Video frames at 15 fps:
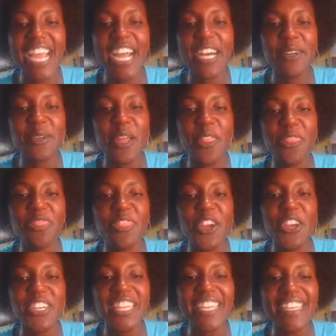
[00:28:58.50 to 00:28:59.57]
down,
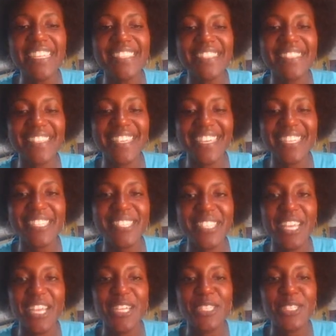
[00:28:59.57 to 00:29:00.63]

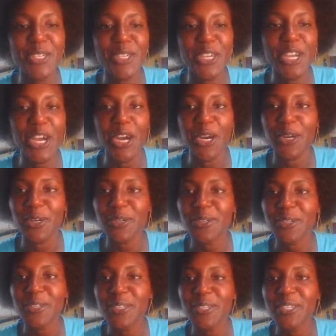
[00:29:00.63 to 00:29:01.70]
36 to go.